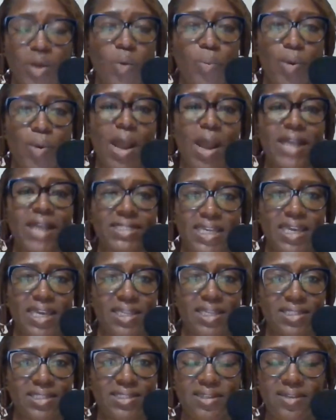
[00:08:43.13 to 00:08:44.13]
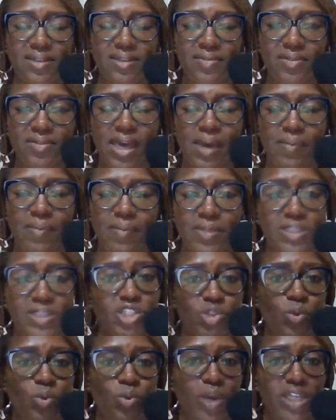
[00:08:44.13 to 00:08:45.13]
process the
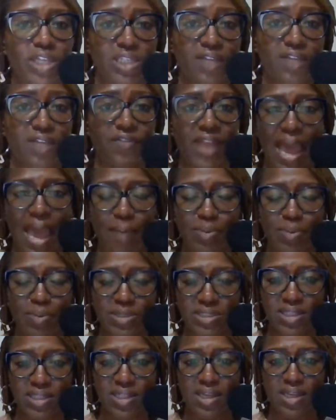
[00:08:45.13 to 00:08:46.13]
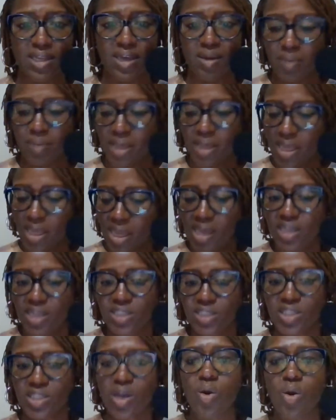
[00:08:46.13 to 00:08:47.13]
situation if it happens to them.
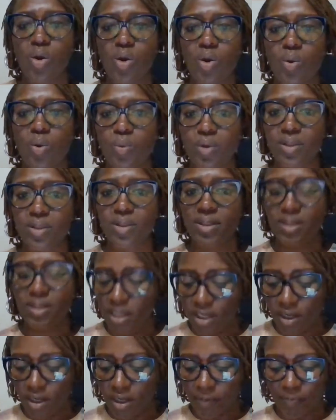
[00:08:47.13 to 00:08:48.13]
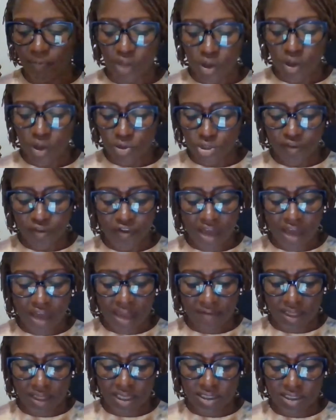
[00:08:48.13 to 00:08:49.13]
So, look, those are the
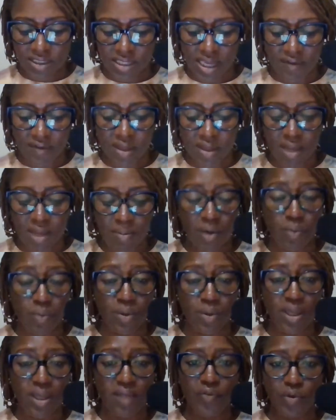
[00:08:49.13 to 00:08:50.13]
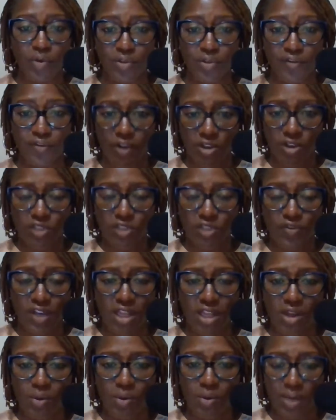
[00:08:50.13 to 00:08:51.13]
five things that I've come up with for the first
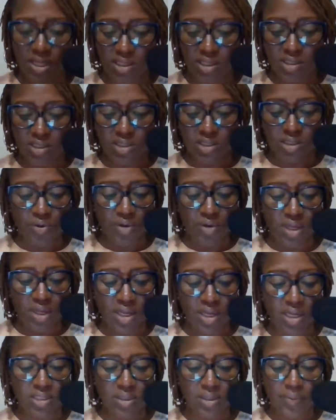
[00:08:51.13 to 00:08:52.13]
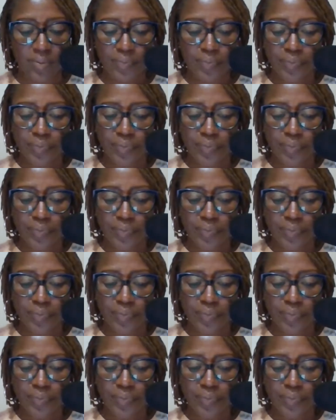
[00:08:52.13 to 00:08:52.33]
video in this series.